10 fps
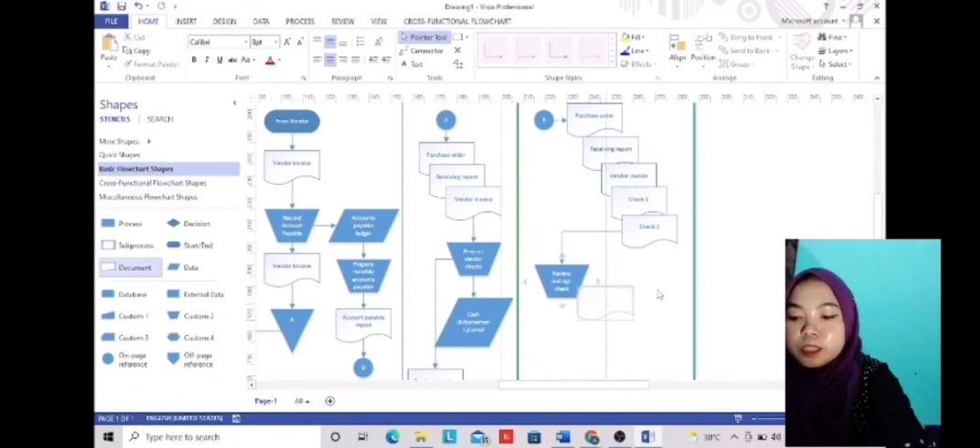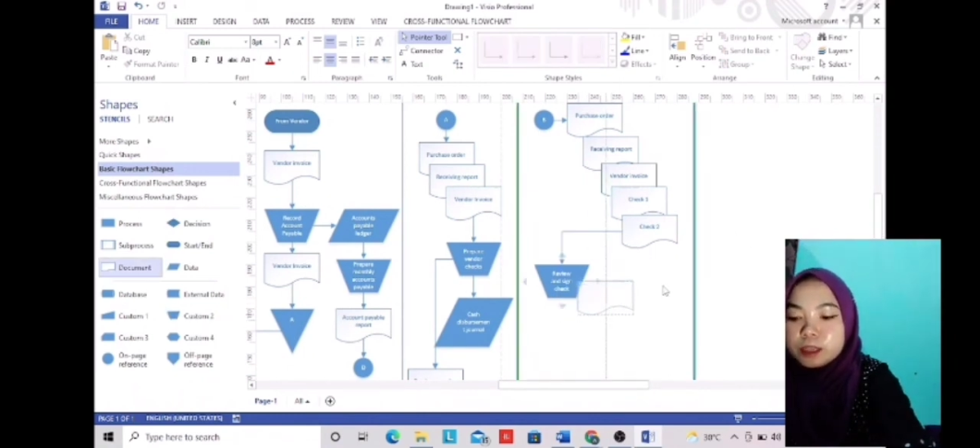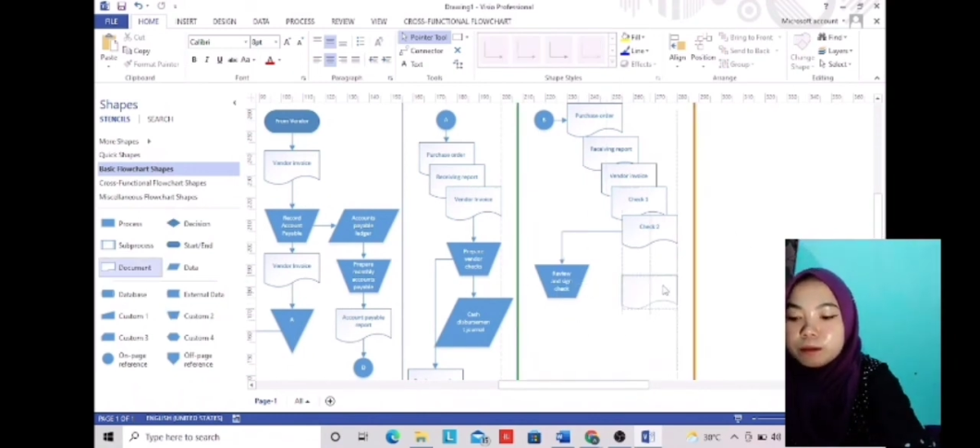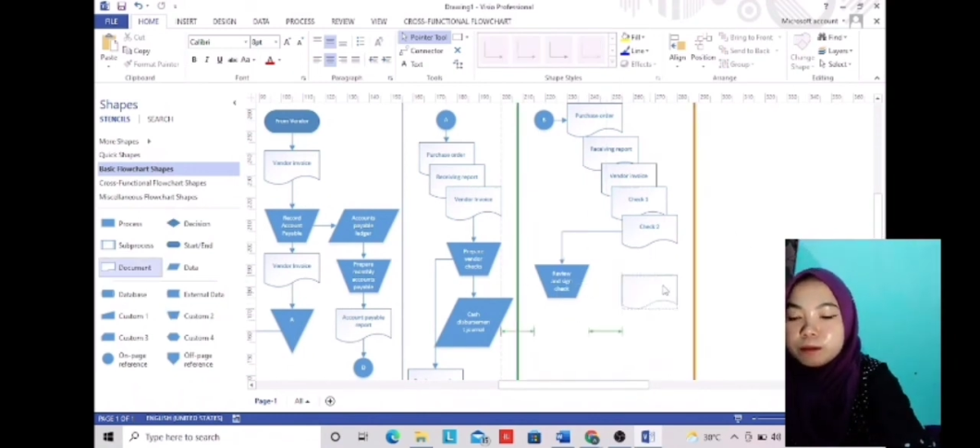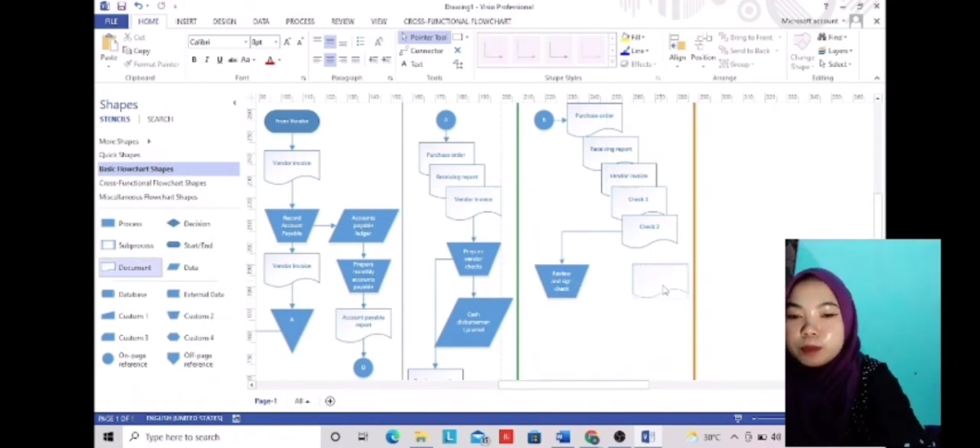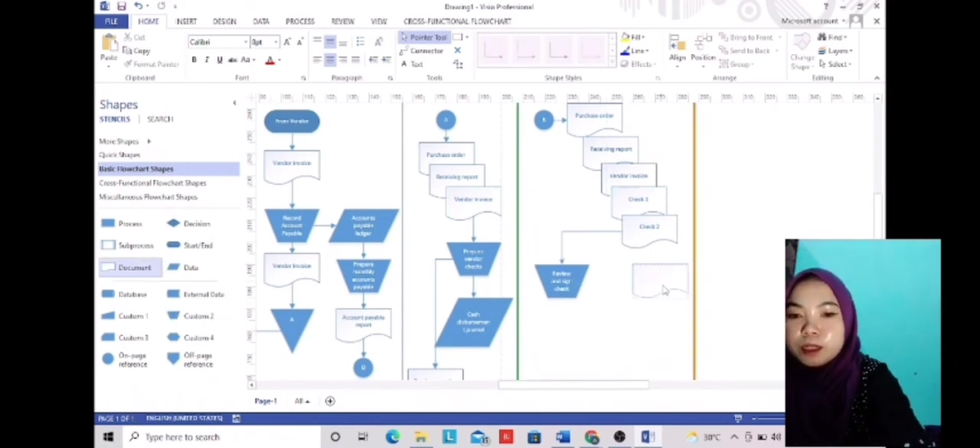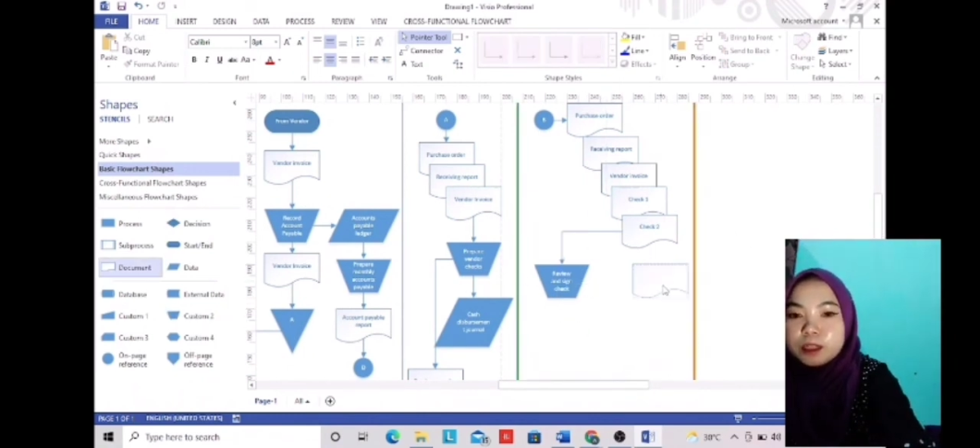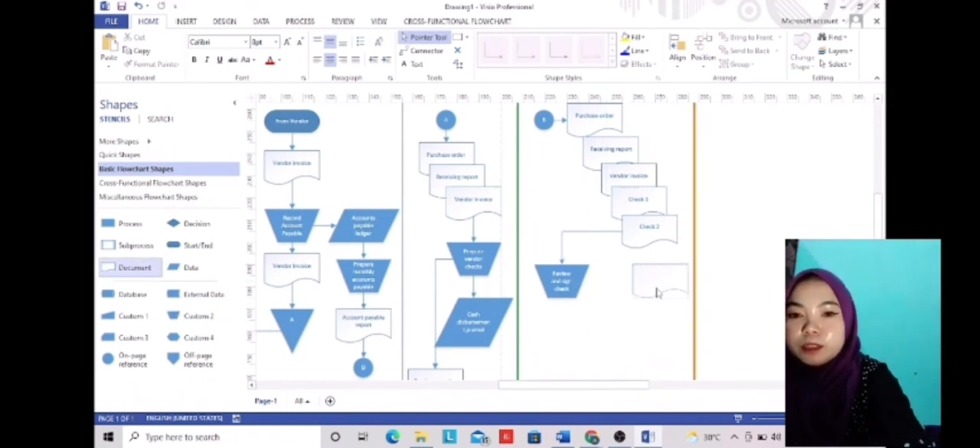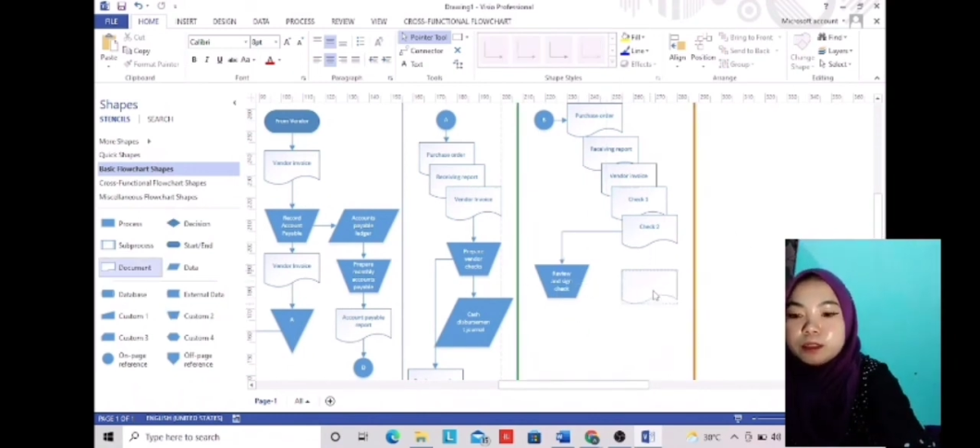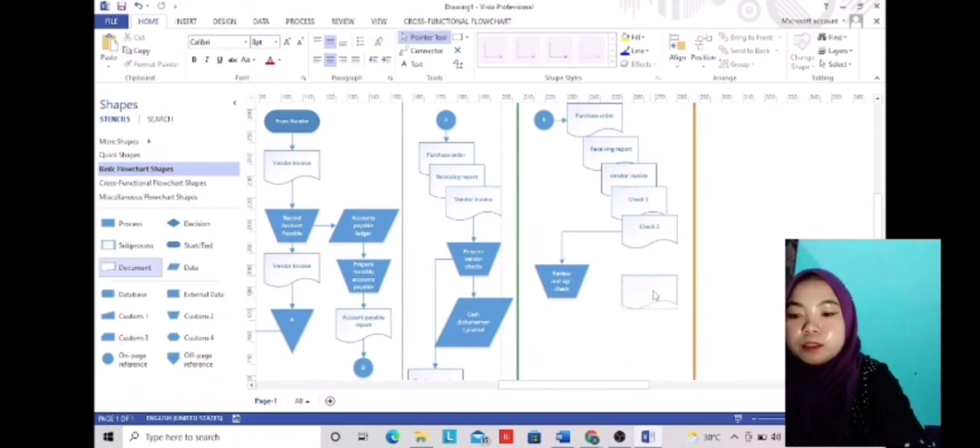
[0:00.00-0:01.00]

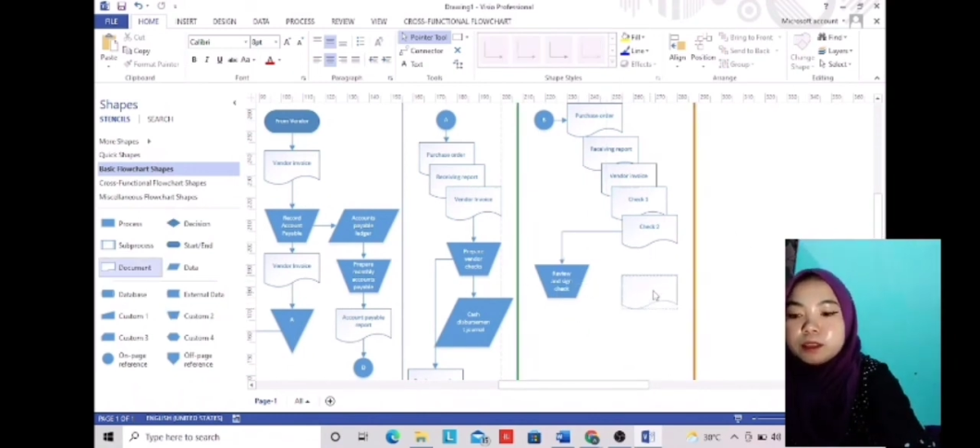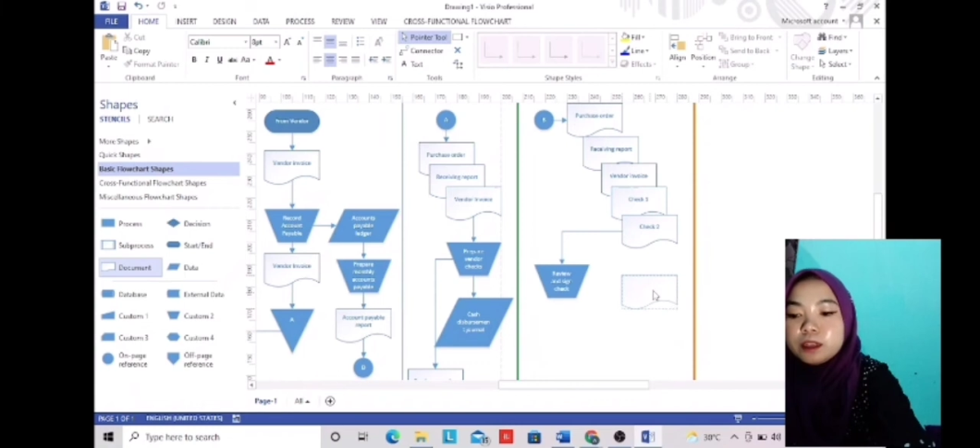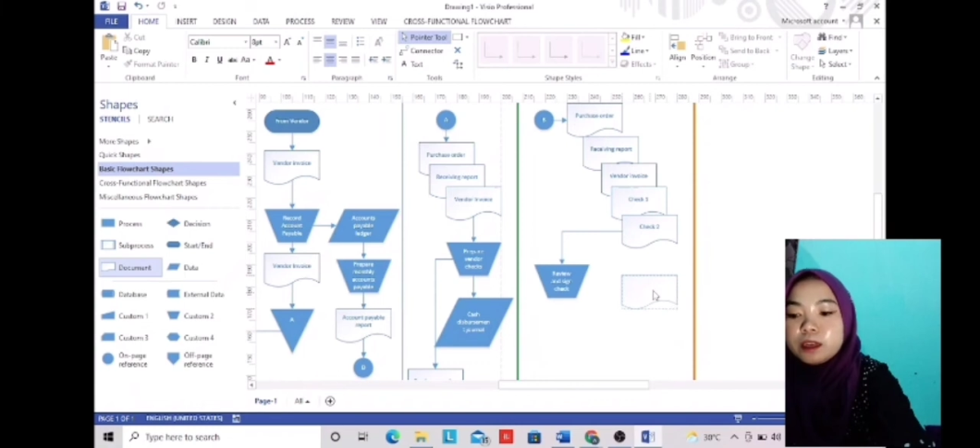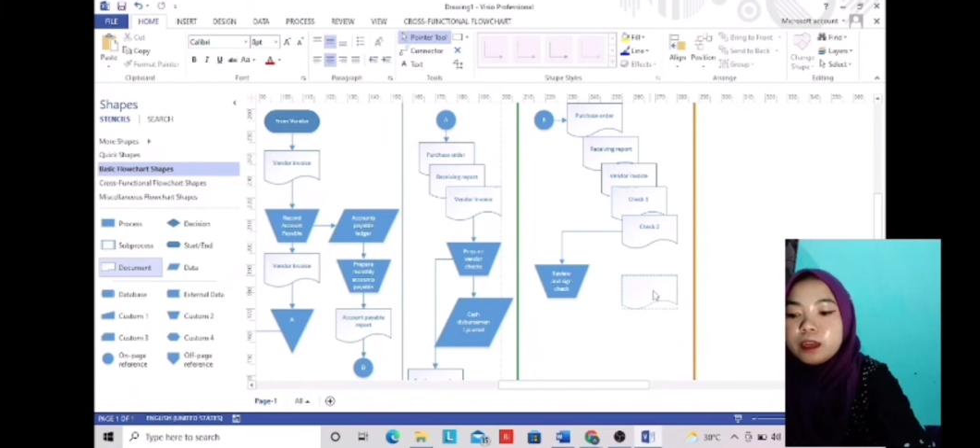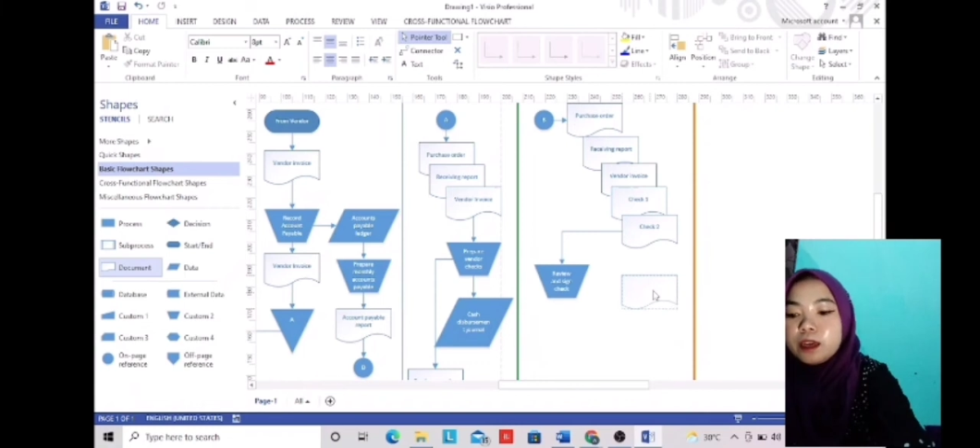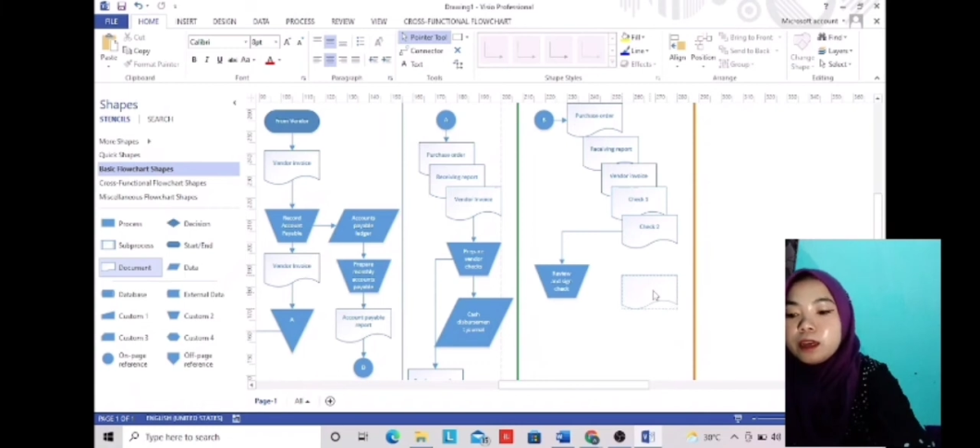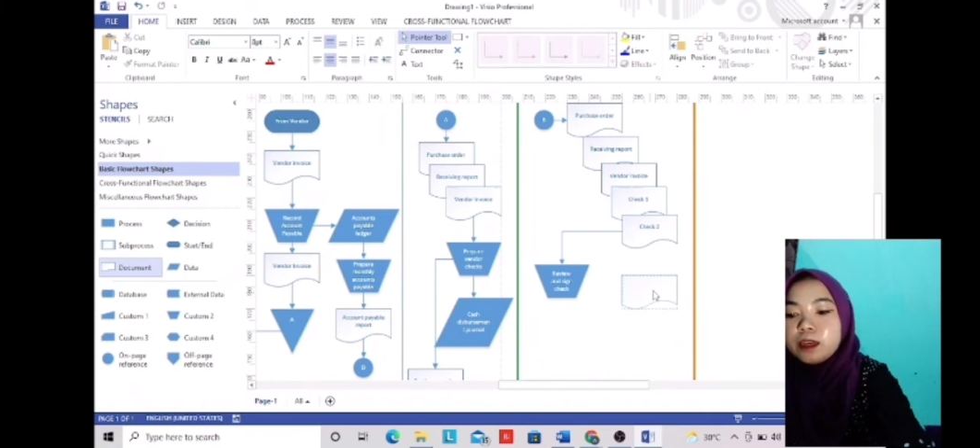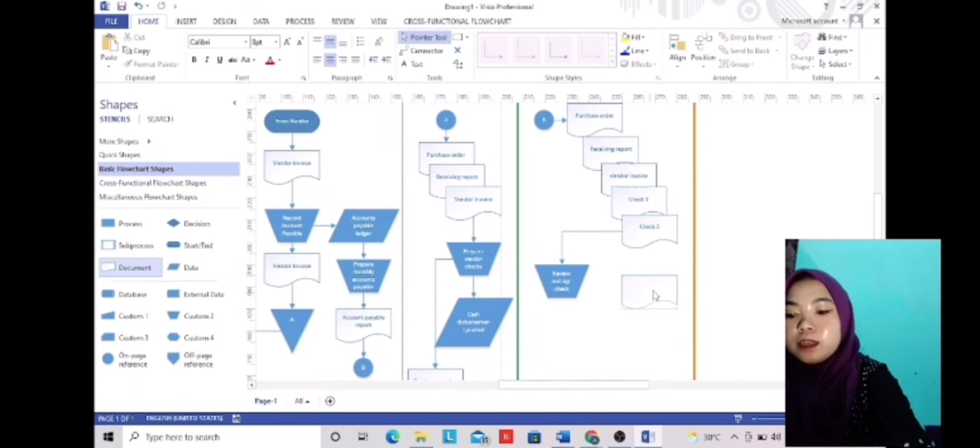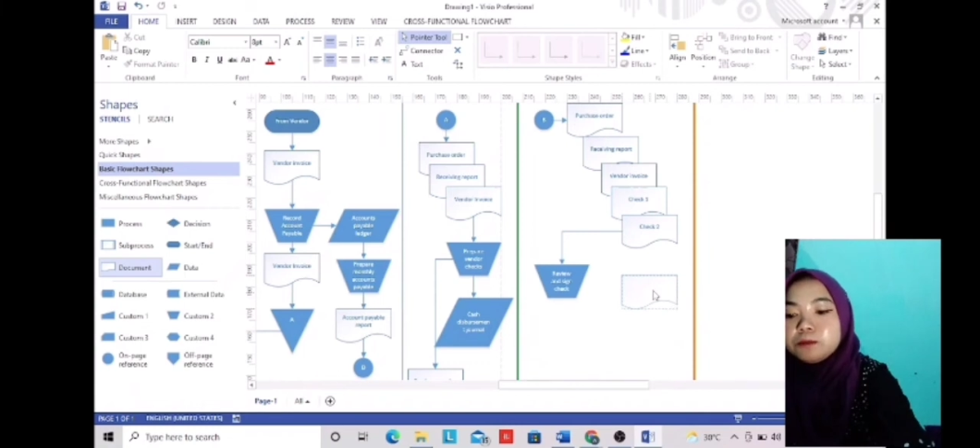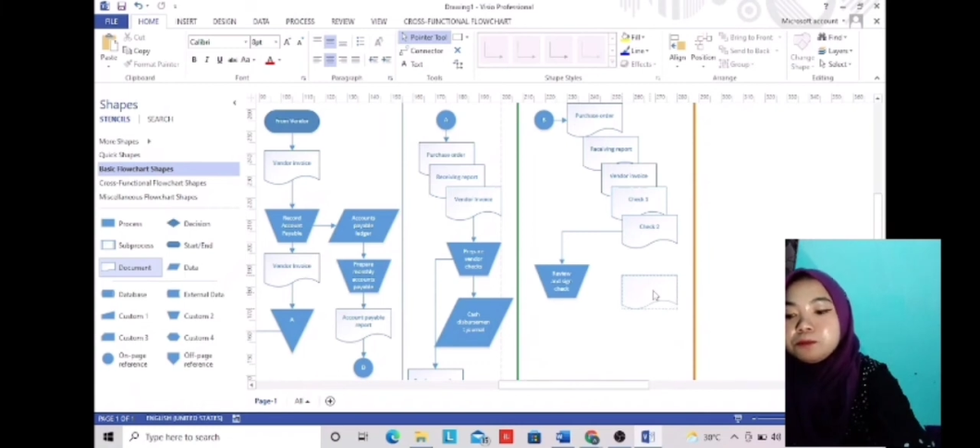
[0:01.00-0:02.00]
symbol
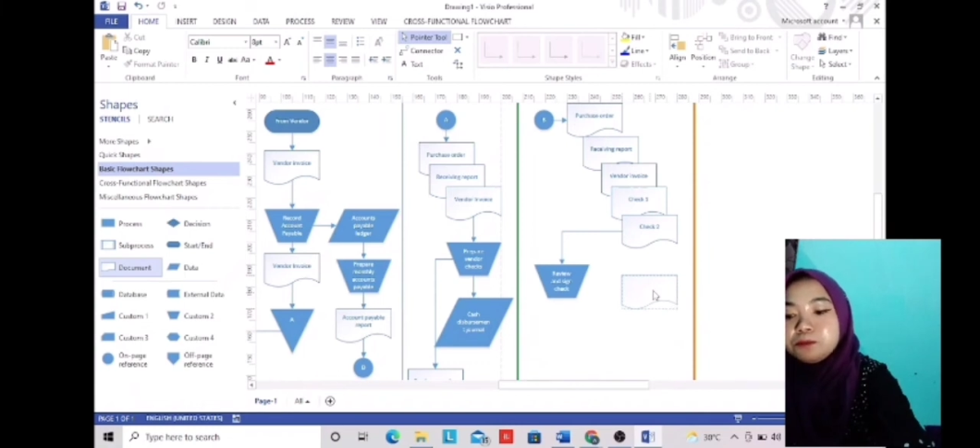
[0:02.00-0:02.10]
and